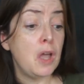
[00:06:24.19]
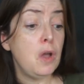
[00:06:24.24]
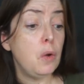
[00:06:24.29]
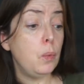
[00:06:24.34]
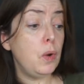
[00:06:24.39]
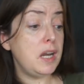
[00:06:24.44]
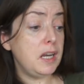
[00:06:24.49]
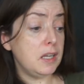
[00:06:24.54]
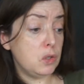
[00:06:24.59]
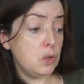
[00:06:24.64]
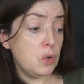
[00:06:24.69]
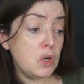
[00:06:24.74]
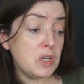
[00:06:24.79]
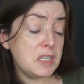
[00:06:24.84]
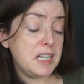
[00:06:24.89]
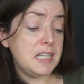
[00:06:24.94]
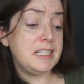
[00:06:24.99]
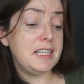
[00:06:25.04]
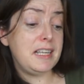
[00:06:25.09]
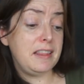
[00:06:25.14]
Well,
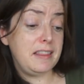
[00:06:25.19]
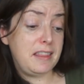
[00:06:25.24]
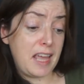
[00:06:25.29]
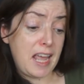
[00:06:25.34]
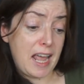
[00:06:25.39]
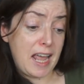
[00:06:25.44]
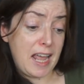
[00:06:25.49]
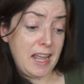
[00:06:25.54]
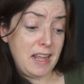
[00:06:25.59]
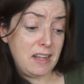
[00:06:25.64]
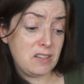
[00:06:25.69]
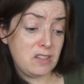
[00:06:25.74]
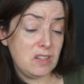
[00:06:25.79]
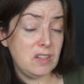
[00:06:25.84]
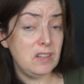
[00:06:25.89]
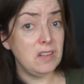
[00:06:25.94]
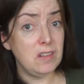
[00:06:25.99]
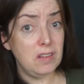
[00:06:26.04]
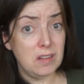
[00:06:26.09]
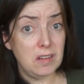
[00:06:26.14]
according to
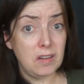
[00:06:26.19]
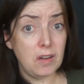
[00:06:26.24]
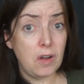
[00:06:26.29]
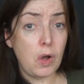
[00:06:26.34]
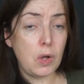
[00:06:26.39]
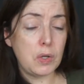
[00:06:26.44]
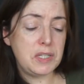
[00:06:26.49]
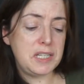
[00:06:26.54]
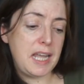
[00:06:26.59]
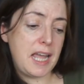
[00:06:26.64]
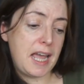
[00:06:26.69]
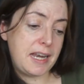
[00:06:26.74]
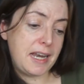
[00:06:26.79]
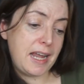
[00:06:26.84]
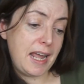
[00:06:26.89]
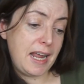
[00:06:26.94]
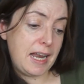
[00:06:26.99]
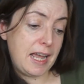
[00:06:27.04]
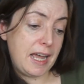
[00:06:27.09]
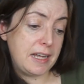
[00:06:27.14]
this, on
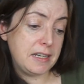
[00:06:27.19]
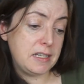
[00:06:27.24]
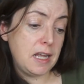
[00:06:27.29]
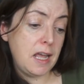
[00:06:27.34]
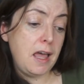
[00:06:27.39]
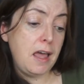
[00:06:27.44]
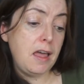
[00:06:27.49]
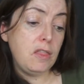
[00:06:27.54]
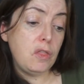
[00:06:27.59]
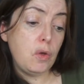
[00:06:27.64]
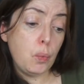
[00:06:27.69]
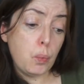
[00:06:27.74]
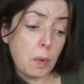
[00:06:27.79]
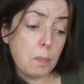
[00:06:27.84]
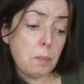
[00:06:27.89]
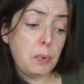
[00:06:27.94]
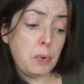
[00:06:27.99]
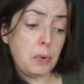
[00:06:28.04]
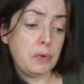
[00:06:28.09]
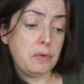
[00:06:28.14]
DNA land, the
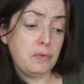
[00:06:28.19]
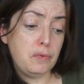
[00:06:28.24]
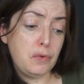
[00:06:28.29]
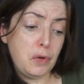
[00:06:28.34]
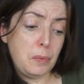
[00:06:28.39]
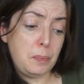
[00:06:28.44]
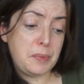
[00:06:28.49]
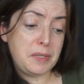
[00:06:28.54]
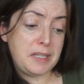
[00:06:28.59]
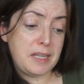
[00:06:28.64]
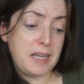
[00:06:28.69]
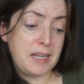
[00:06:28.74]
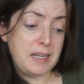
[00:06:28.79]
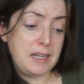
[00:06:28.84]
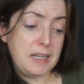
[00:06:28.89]
1.4%